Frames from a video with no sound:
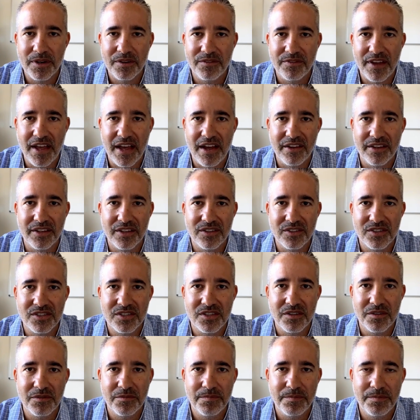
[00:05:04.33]
values
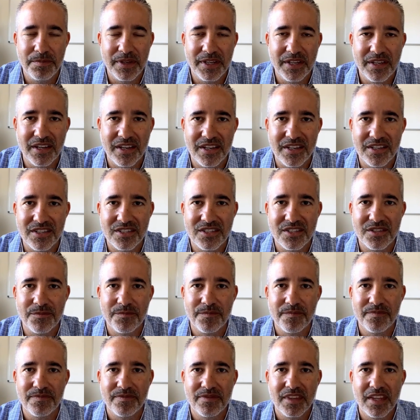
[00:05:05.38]
because
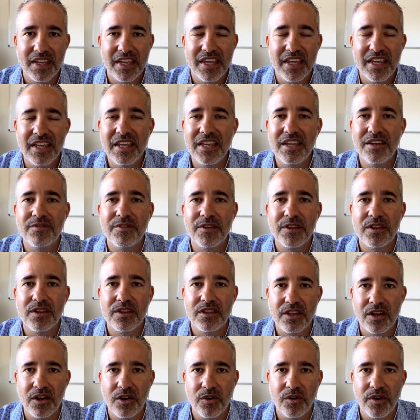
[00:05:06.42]
even
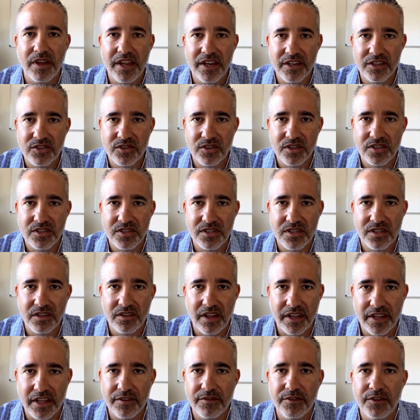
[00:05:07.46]
though interest,
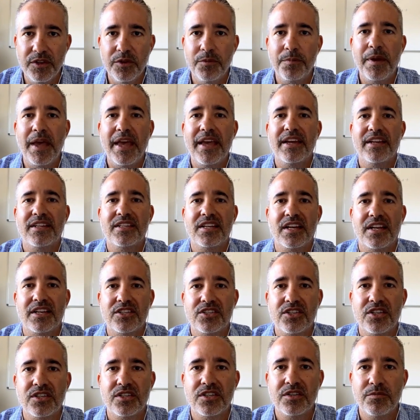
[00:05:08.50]
like if you pay
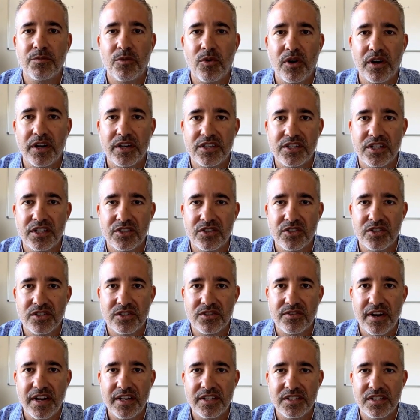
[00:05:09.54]
attention to mortgage interest
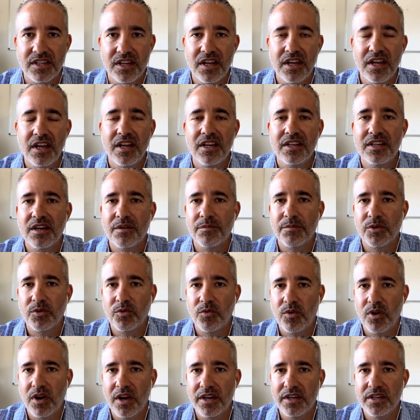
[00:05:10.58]
rates, number
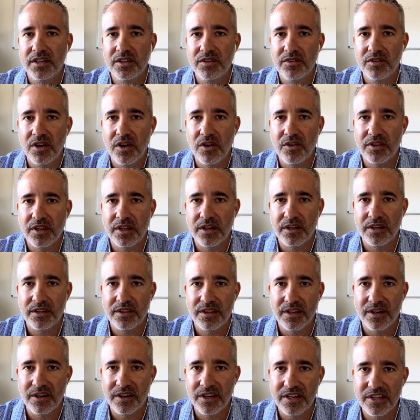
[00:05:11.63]
one, you know that
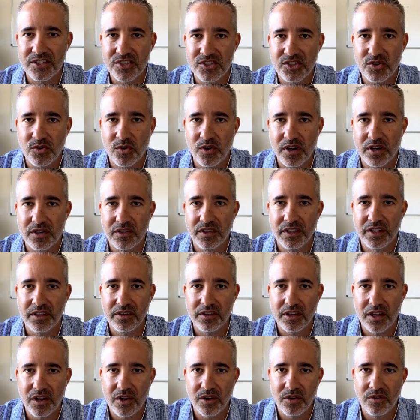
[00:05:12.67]
they're historically
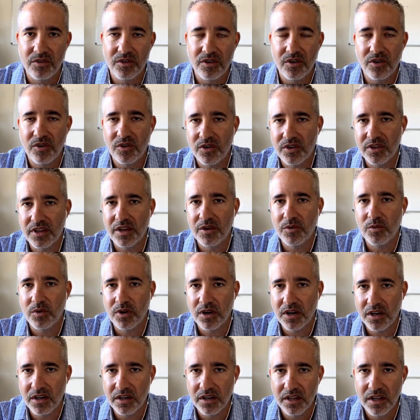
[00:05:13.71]
low, or they
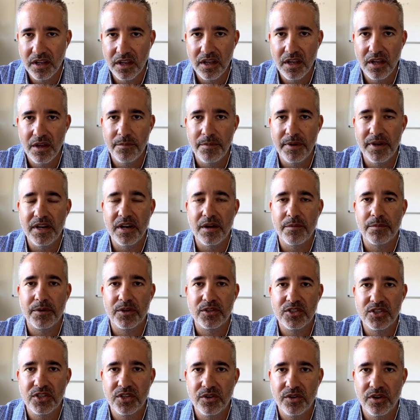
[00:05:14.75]
were. But number
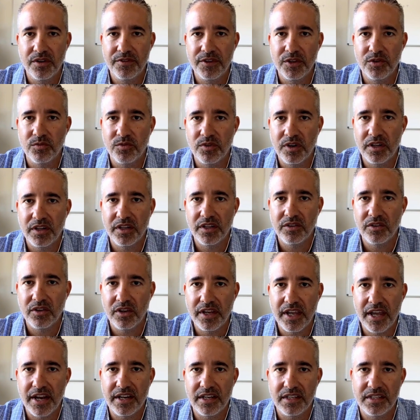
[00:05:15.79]
two, if you really look
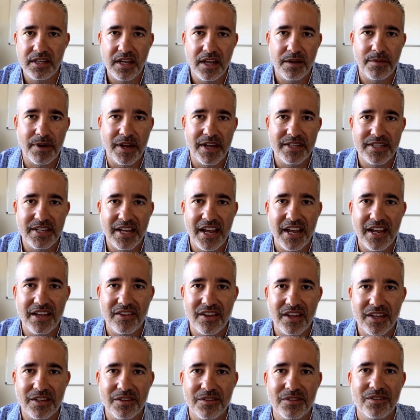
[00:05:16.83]
at it day by day,
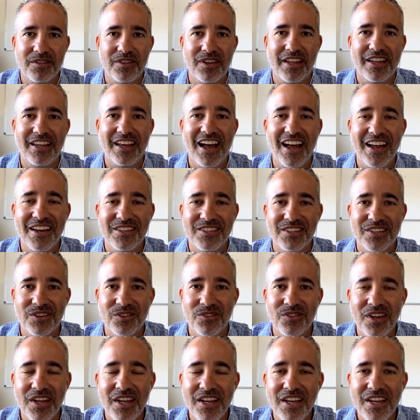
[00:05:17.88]
like I do,
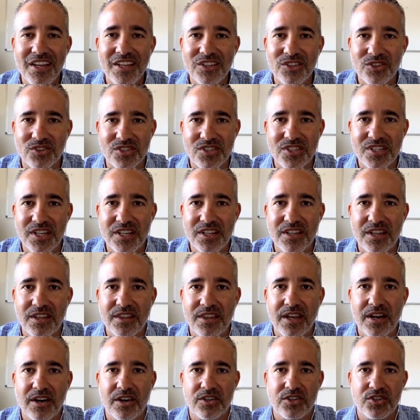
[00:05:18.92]
you'll see that
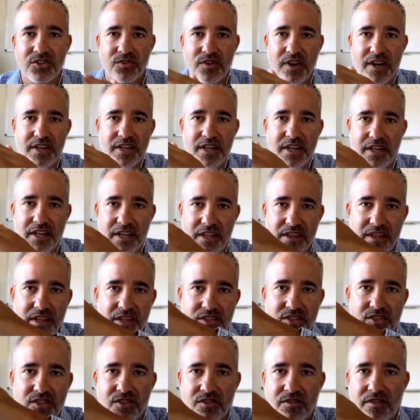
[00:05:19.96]
they are trending in
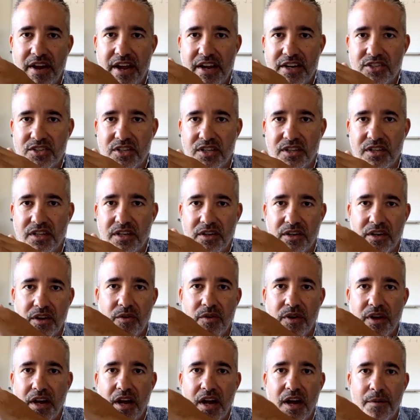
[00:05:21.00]
this direction. They're
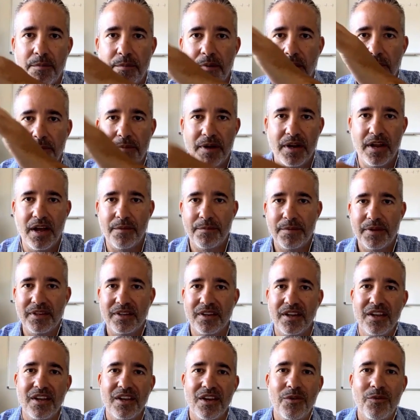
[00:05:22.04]
going up, up, and up. And
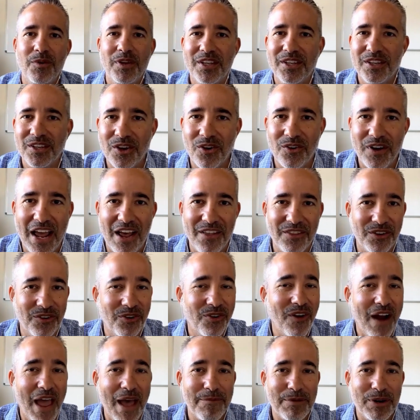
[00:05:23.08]
we can go down the
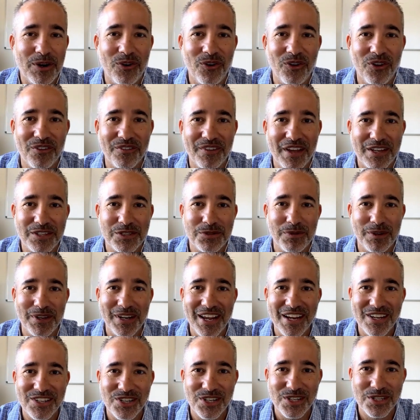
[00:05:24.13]
rabbit hole of
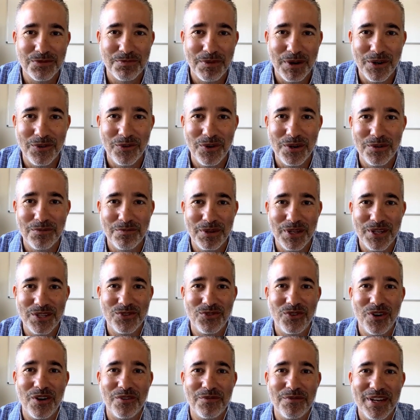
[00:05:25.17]
explanations, but it wouldn't be a
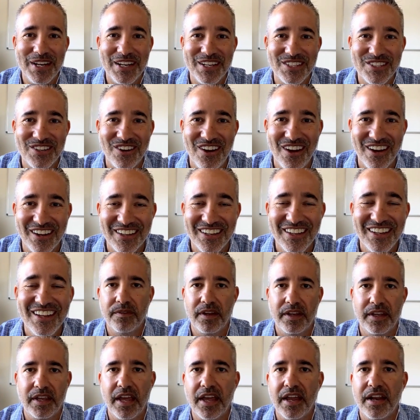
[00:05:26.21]
12-minute talk.
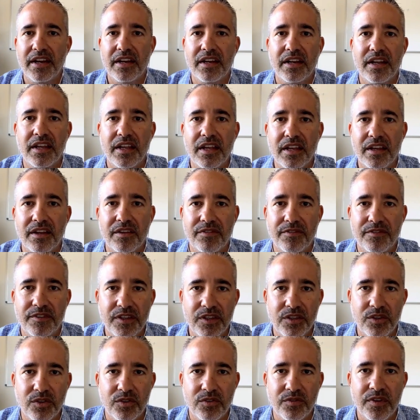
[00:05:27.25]
Again, if
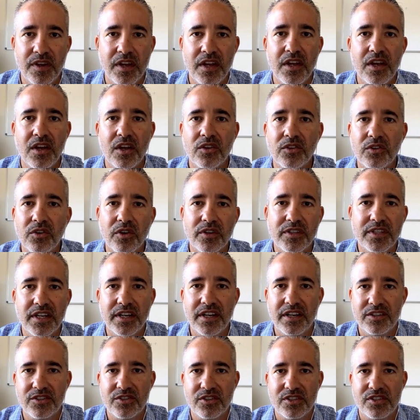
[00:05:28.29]
you've looked at
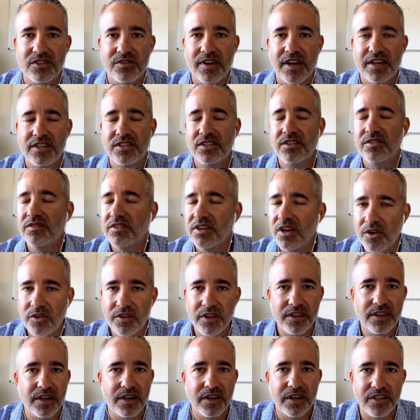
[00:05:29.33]
interest rates, you know
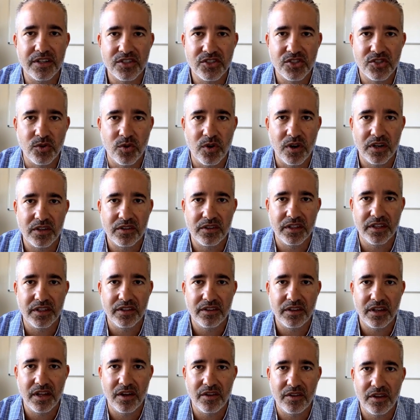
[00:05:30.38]
that they're historically
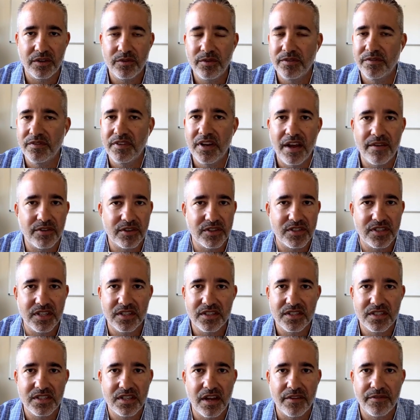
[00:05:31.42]
low. Like we've never seen
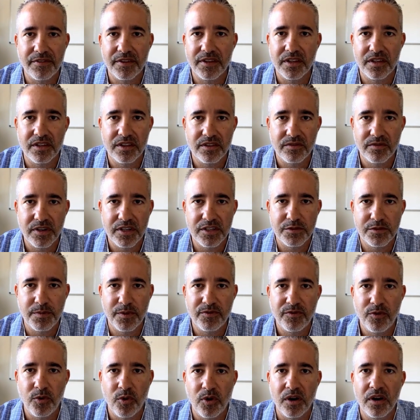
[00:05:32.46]
stuff in the threes
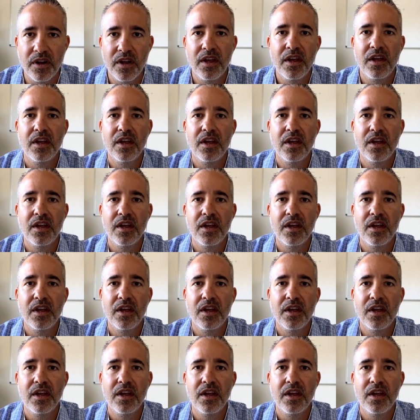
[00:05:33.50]
before.